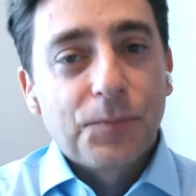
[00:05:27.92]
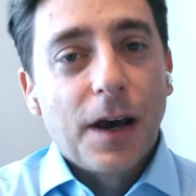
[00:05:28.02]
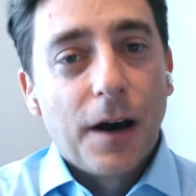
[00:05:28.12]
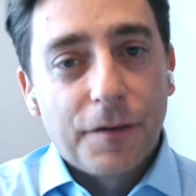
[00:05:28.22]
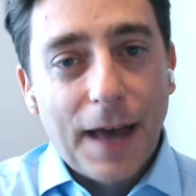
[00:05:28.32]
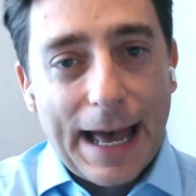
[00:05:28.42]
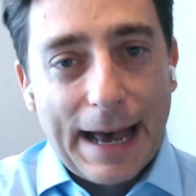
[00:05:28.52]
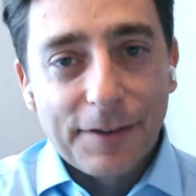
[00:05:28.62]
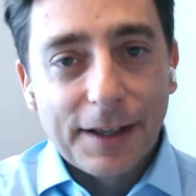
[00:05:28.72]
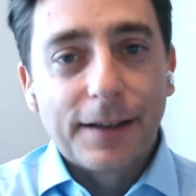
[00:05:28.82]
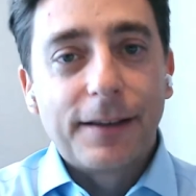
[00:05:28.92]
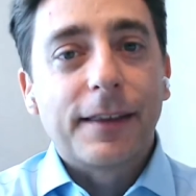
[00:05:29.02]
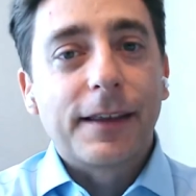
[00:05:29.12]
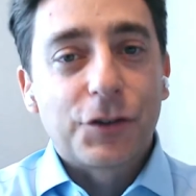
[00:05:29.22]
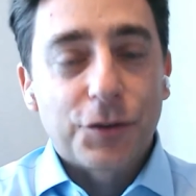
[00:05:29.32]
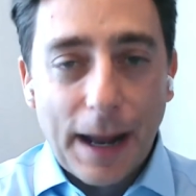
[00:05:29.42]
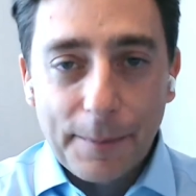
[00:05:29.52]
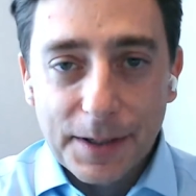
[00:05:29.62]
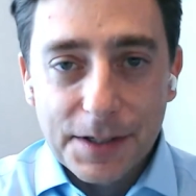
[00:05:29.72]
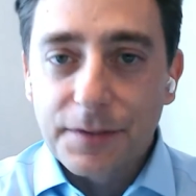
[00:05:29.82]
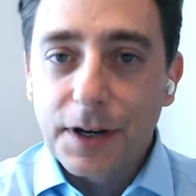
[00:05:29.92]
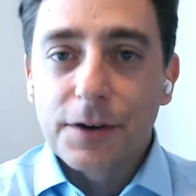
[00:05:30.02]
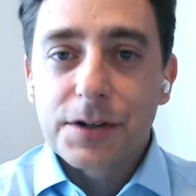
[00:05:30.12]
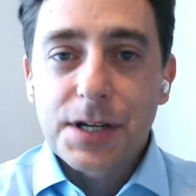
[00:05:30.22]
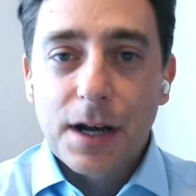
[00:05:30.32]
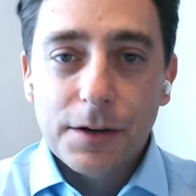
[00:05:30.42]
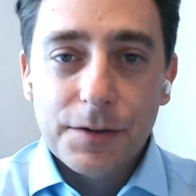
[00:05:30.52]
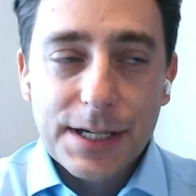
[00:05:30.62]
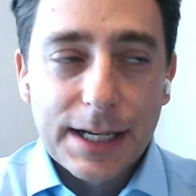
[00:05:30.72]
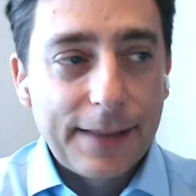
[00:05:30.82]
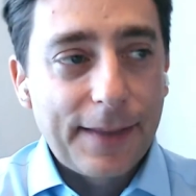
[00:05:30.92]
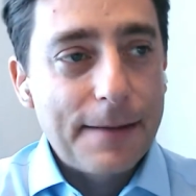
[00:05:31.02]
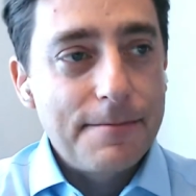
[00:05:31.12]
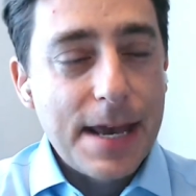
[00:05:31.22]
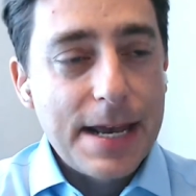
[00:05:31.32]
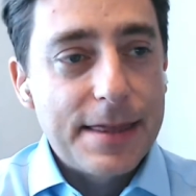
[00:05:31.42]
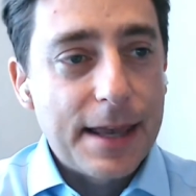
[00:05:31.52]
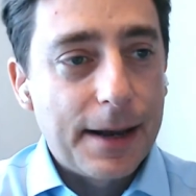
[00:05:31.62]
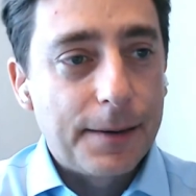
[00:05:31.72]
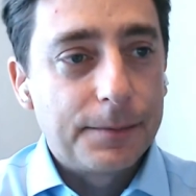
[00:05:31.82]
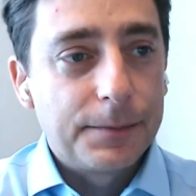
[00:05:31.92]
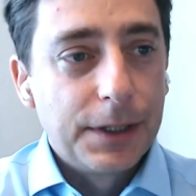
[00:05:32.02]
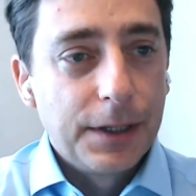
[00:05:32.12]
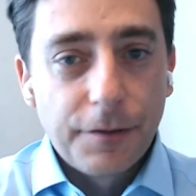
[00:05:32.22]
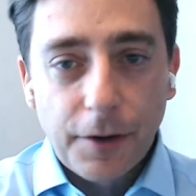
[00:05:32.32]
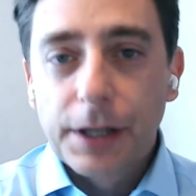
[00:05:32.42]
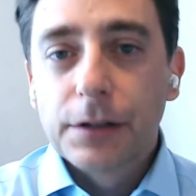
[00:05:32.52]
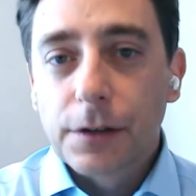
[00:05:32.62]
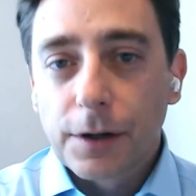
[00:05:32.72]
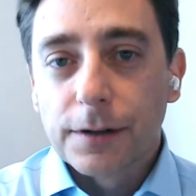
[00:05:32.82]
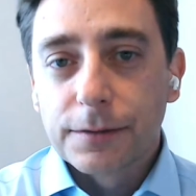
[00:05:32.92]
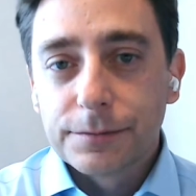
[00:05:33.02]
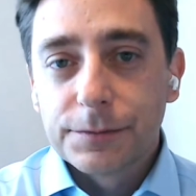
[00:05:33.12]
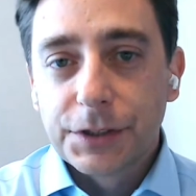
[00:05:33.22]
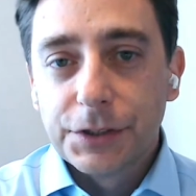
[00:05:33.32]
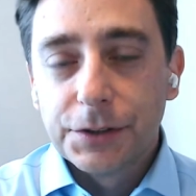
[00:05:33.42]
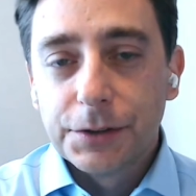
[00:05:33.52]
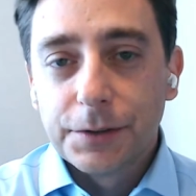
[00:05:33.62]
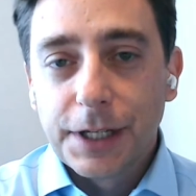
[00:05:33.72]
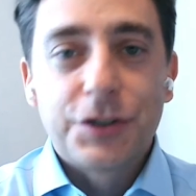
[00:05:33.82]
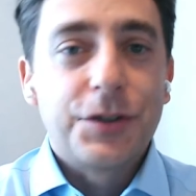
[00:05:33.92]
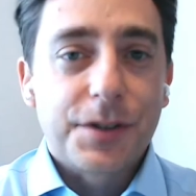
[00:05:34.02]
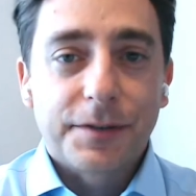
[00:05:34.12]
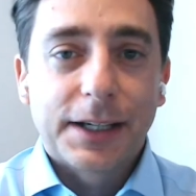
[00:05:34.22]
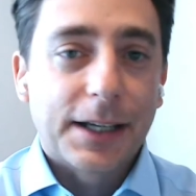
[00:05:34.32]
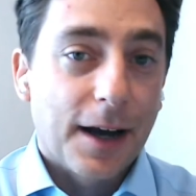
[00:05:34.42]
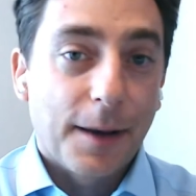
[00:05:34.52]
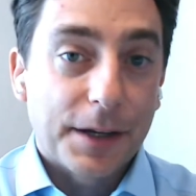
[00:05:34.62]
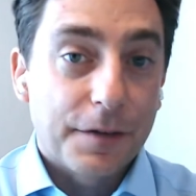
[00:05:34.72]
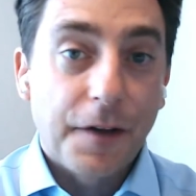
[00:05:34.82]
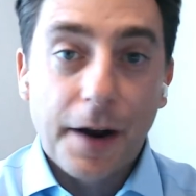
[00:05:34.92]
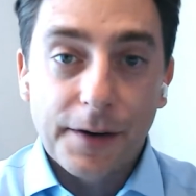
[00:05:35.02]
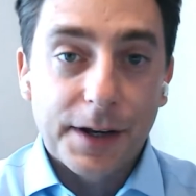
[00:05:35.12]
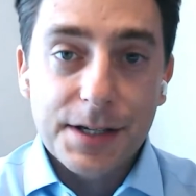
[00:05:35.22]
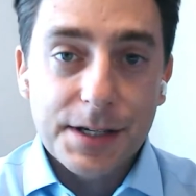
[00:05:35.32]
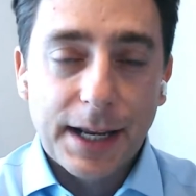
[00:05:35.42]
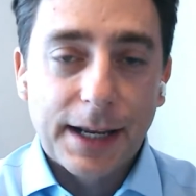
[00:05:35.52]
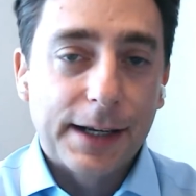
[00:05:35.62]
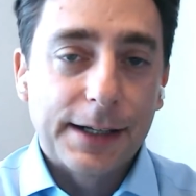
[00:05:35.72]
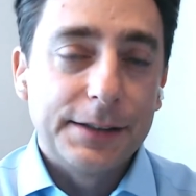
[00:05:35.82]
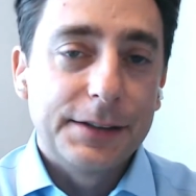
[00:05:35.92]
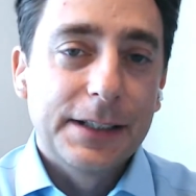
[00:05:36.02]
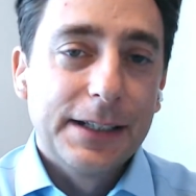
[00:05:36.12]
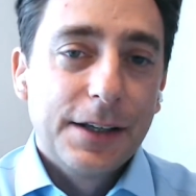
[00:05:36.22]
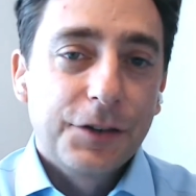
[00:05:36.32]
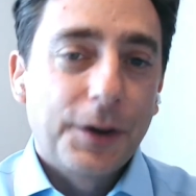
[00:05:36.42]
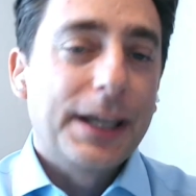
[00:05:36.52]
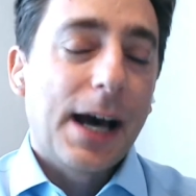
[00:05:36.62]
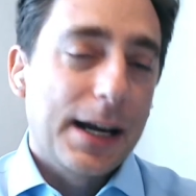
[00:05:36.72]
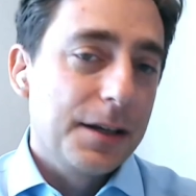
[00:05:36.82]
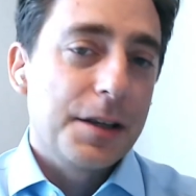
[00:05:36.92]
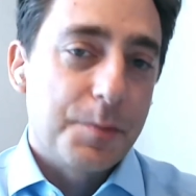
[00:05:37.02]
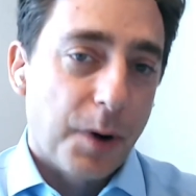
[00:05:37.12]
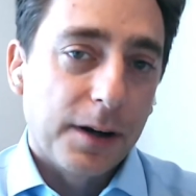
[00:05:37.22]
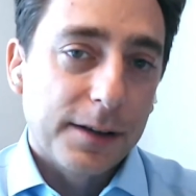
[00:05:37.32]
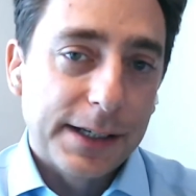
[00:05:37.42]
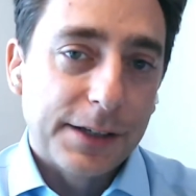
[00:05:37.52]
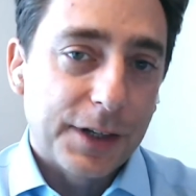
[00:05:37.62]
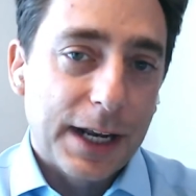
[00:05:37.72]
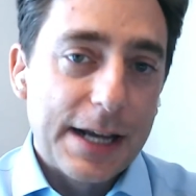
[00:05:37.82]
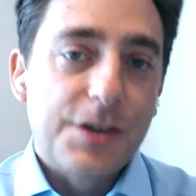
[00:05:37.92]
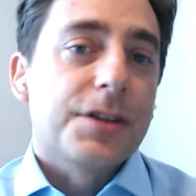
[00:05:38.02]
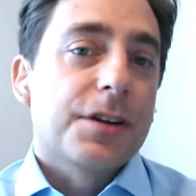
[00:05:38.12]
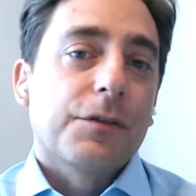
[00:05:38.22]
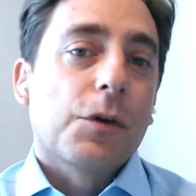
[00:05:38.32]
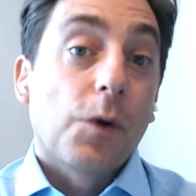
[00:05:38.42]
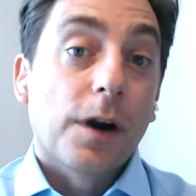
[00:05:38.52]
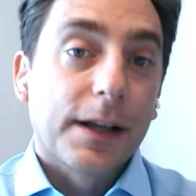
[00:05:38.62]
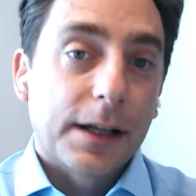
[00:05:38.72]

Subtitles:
having the trappings of aristocracy. And that made them very alert to issues of economic fairness. And so he got into this partly as an agent of the working